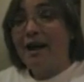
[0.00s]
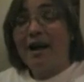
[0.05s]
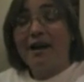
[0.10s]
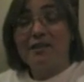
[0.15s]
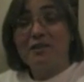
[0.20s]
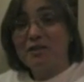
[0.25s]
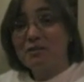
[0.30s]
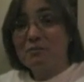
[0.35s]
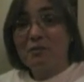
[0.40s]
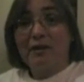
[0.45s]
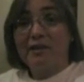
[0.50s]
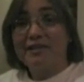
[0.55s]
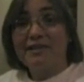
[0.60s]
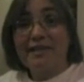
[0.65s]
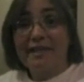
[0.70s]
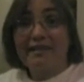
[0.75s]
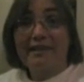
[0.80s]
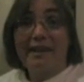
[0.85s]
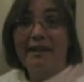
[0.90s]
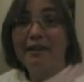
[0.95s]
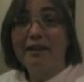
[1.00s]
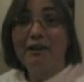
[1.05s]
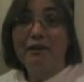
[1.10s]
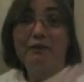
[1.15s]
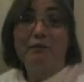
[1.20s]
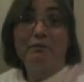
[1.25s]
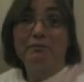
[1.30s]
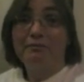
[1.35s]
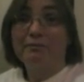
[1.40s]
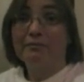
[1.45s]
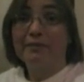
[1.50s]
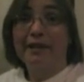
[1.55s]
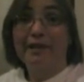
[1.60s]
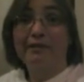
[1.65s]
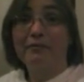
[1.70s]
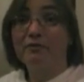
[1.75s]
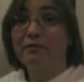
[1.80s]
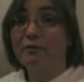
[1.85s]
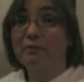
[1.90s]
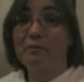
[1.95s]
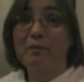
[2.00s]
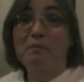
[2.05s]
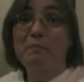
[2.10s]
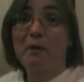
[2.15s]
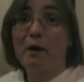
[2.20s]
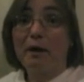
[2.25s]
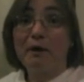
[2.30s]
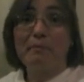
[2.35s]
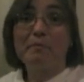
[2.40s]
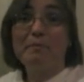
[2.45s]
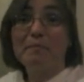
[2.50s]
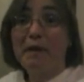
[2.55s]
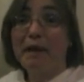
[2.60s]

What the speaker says: I just want to say thank you, like from the bottom of